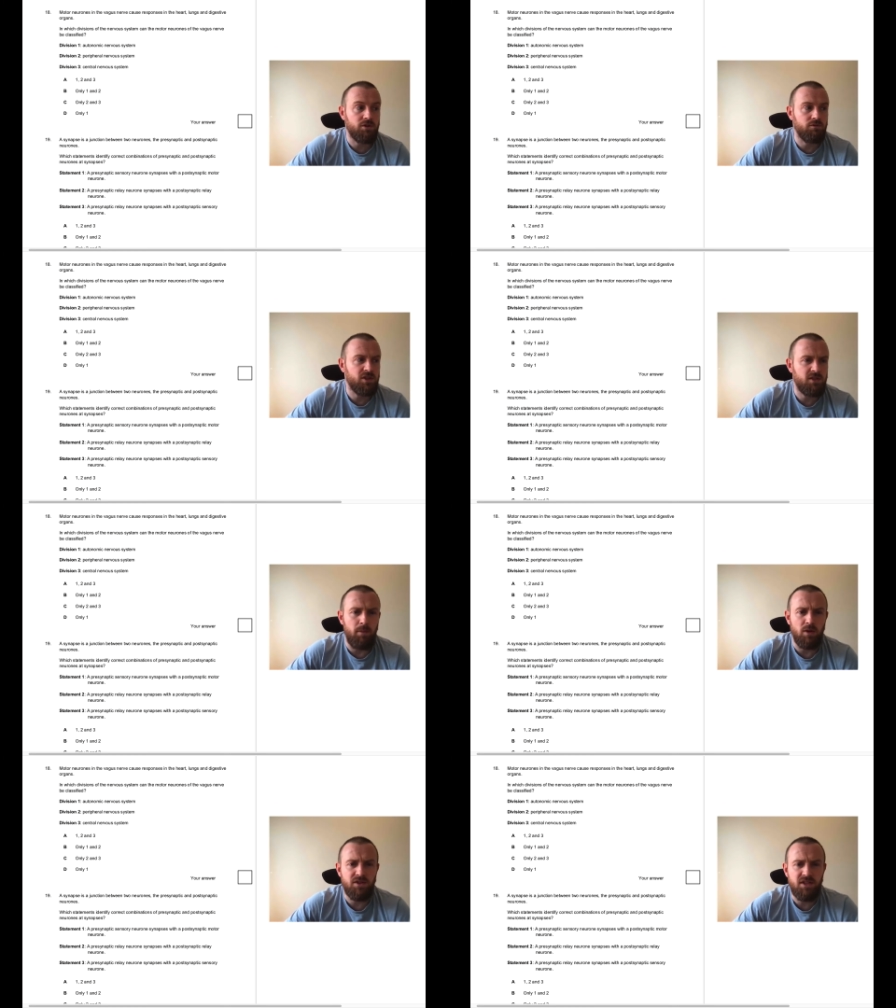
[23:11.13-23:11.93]

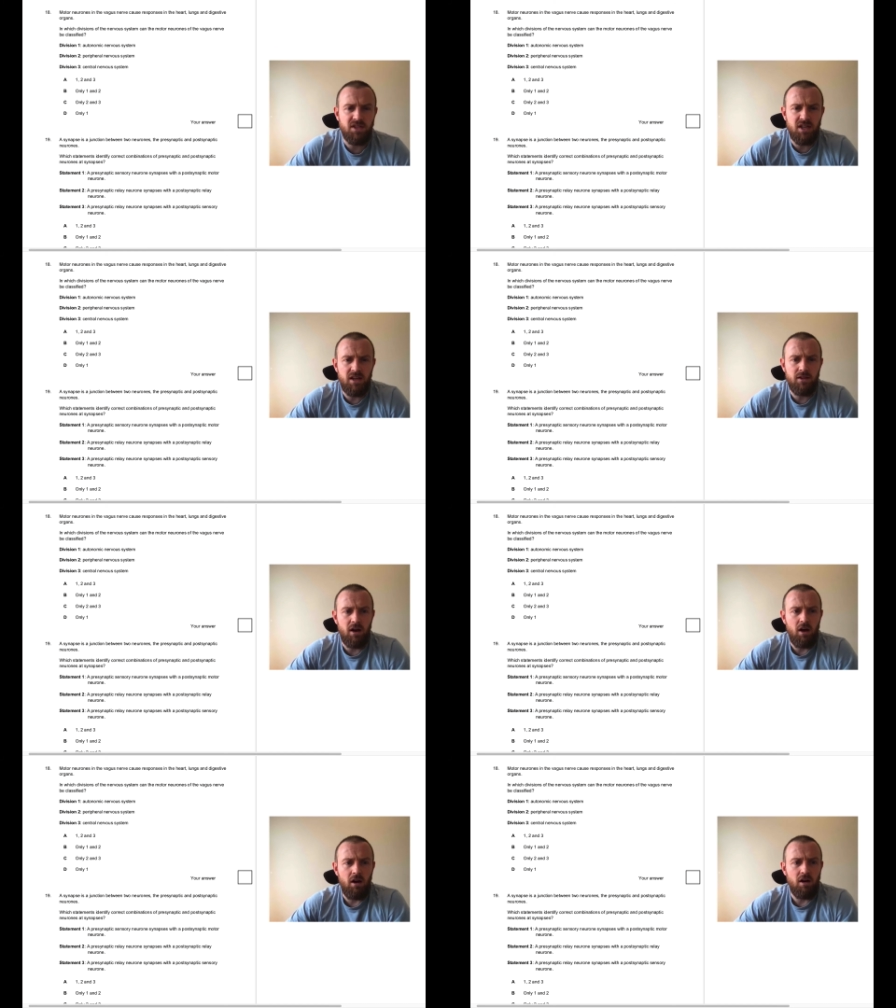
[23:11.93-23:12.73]
responses in the
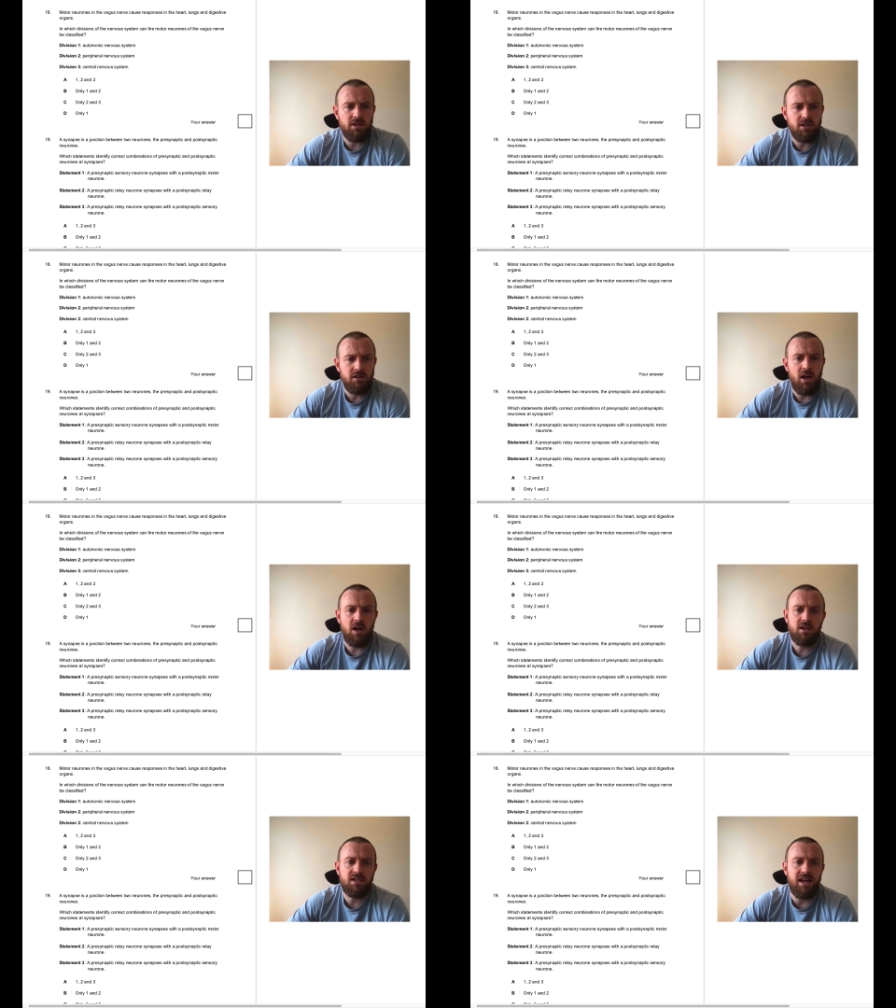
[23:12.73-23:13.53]
heart, lungs,